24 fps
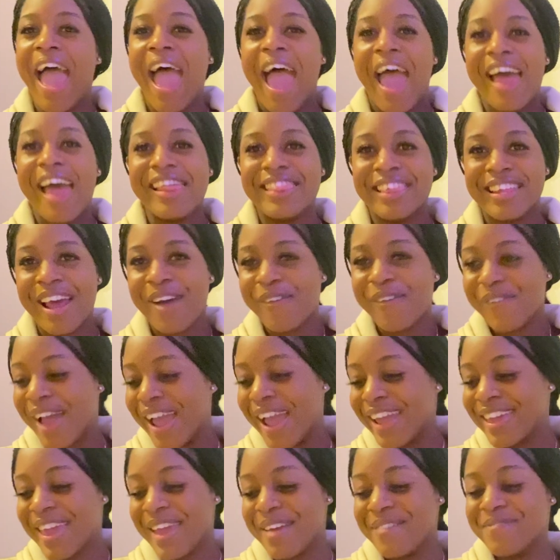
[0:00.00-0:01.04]
And then
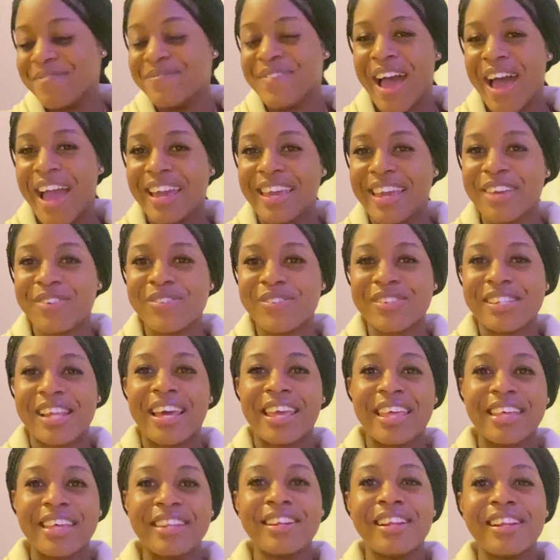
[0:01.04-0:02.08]
I came back. It was
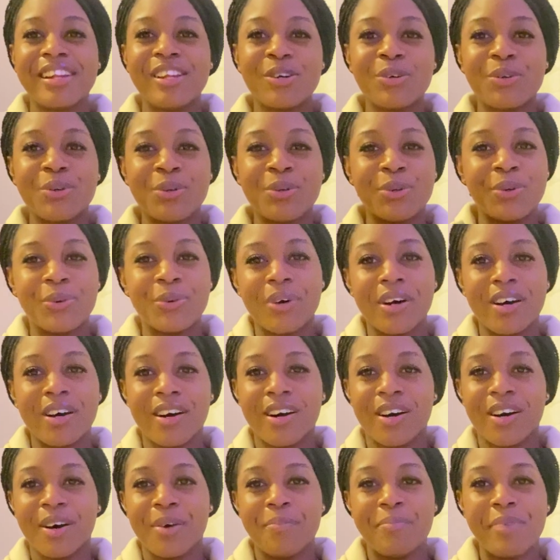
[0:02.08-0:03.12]
like in the little
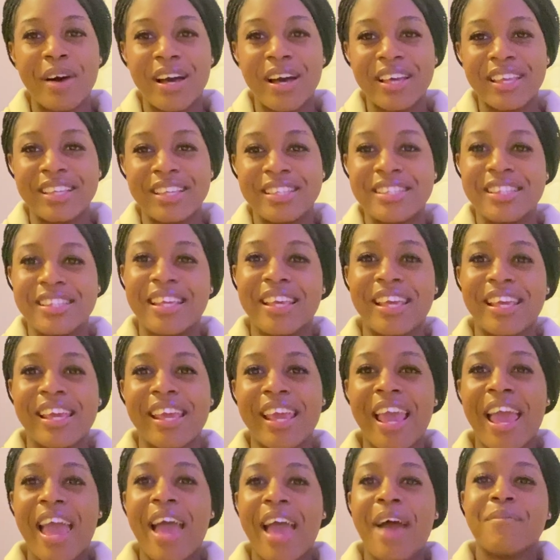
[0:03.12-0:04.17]
package
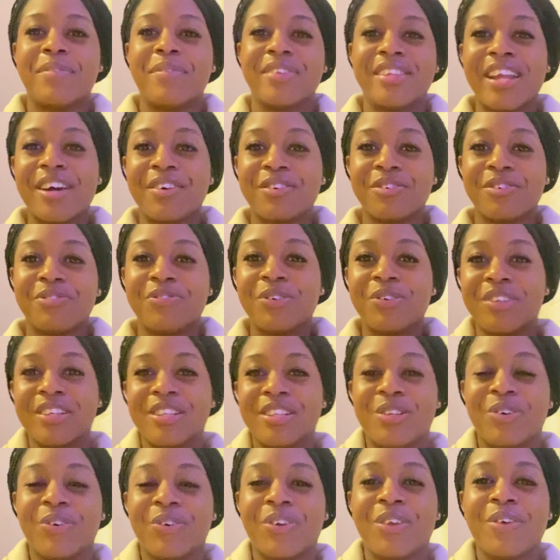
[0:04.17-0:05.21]
thingy. But then I could feel the
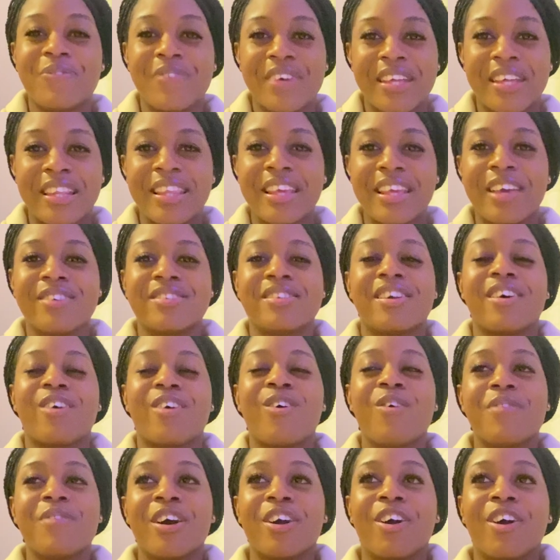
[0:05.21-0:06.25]
document thing. I was like,
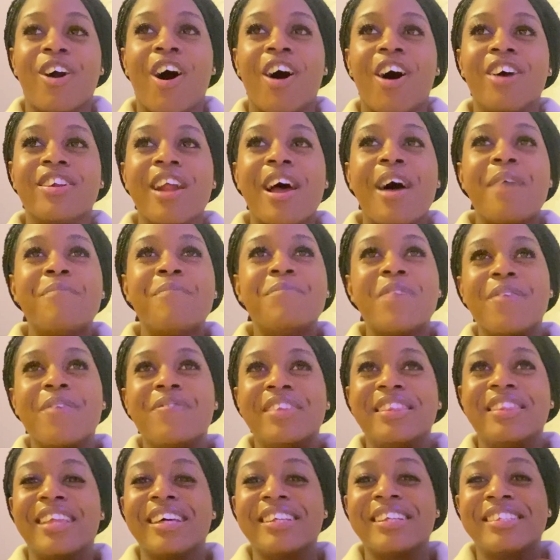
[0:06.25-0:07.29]
oh my god, maybe
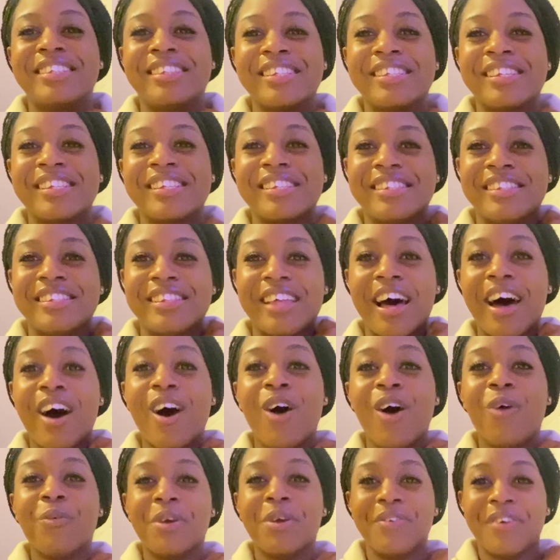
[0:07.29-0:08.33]
this is the
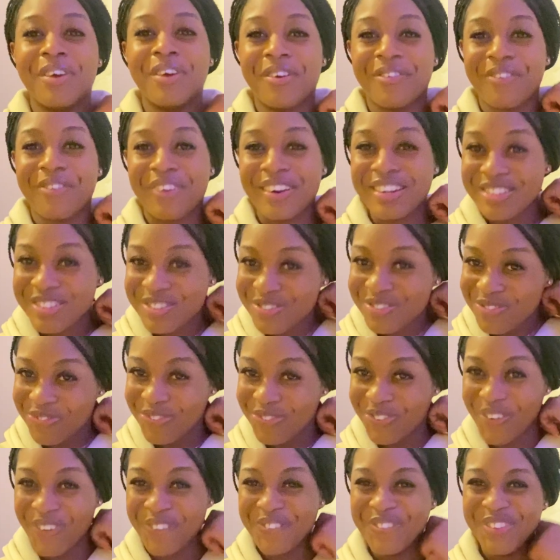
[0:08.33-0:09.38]
we regret to
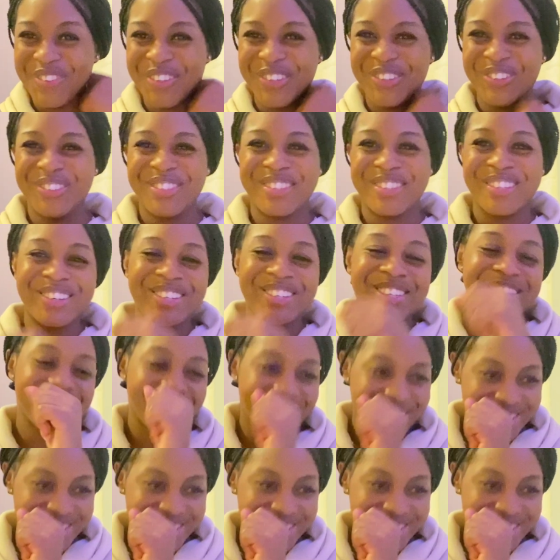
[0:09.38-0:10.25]
form you document.